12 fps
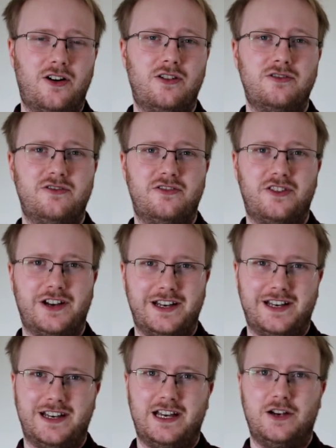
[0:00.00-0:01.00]
on
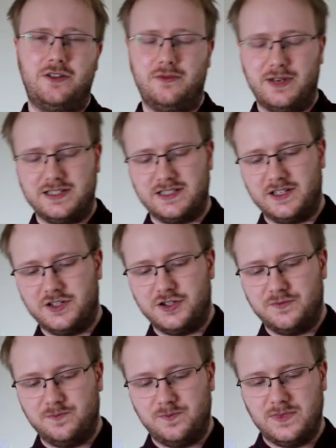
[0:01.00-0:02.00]
fire error
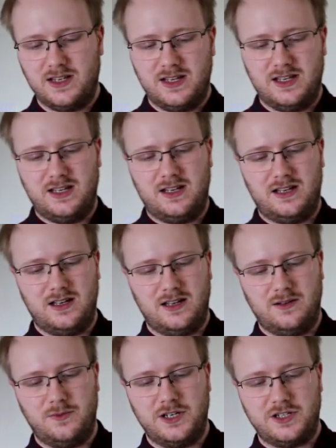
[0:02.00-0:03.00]
message,
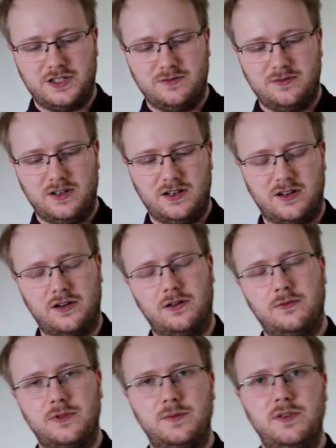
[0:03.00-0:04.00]
which, you know,
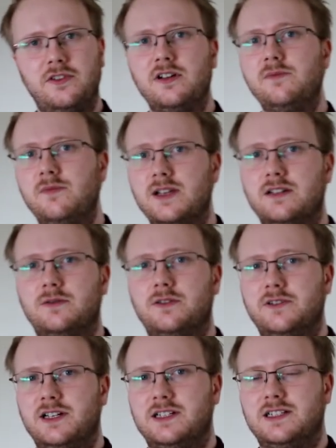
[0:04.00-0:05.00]
would be very
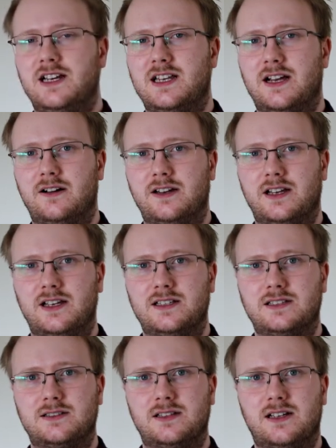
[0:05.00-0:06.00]
worrying to get
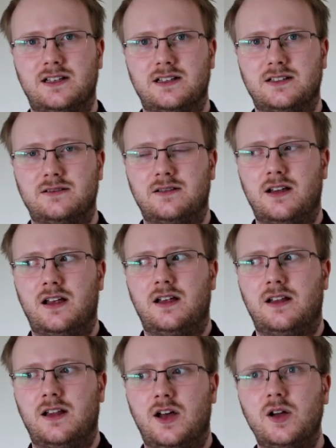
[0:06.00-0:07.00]
nowadays, and
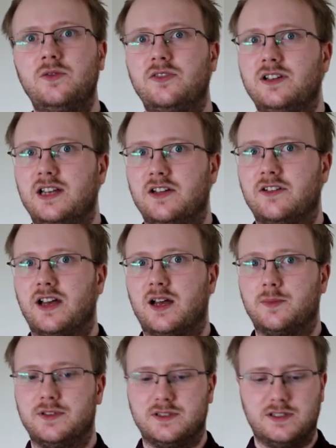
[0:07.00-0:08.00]
hopefully never
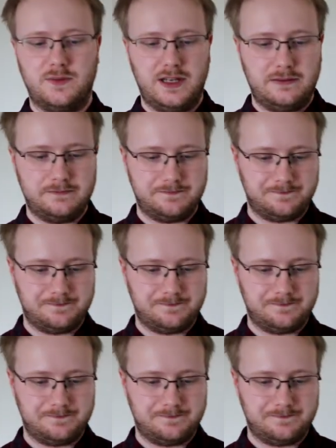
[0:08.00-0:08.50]
happens to me,